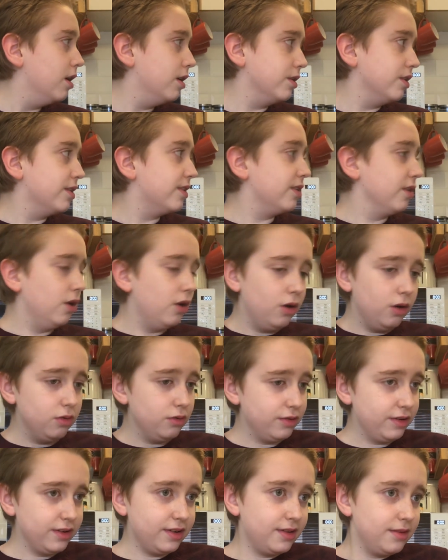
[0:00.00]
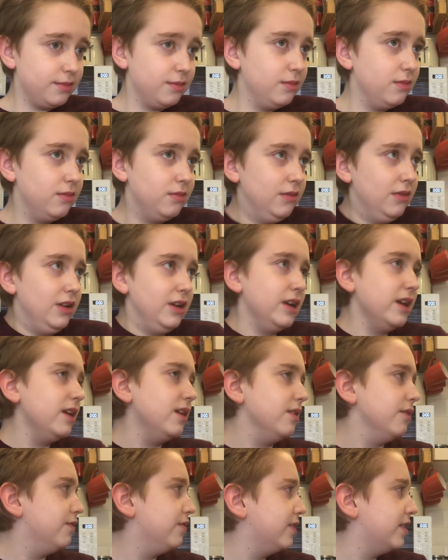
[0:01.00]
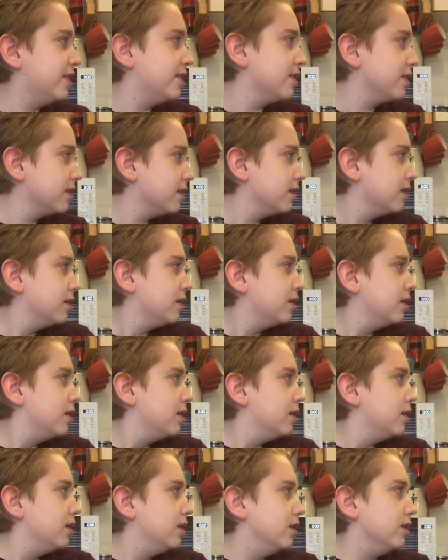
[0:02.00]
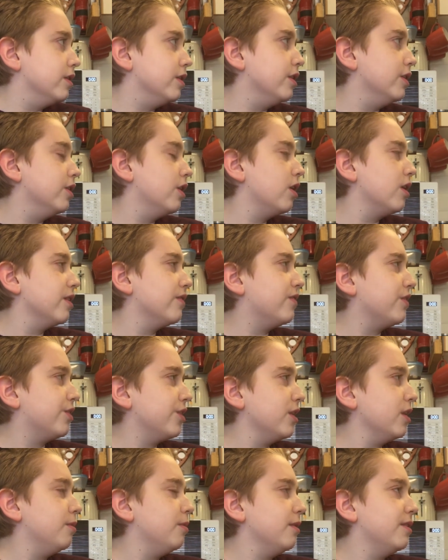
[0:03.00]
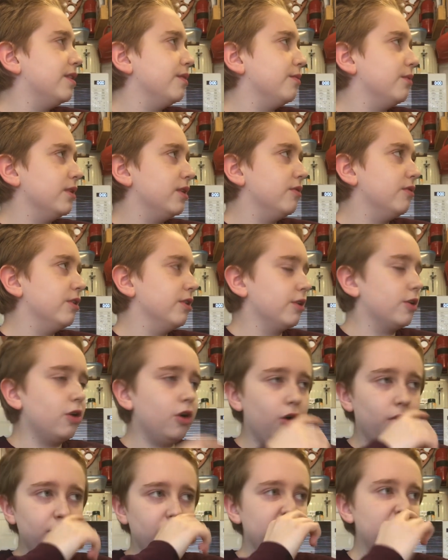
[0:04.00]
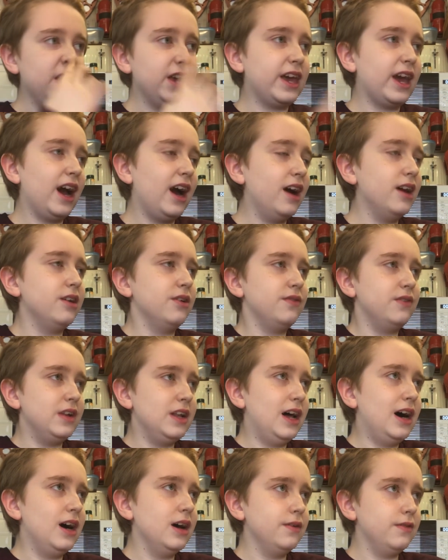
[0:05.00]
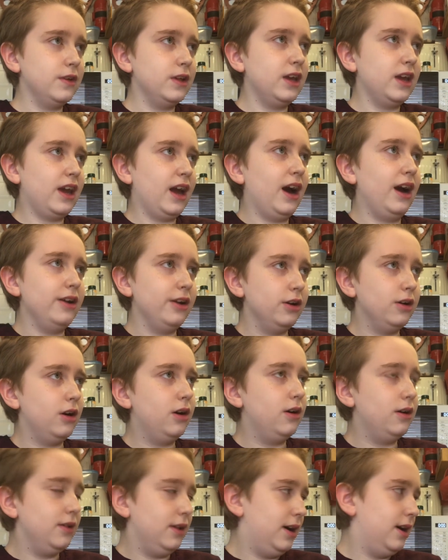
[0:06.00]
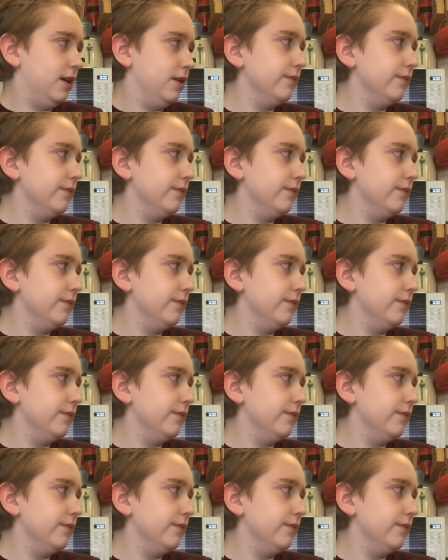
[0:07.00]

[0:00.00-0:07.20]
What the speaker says: And your soul just leaves. Right. If you think about it, when you're in a coma, you're kind of alive and you're kind of not alive.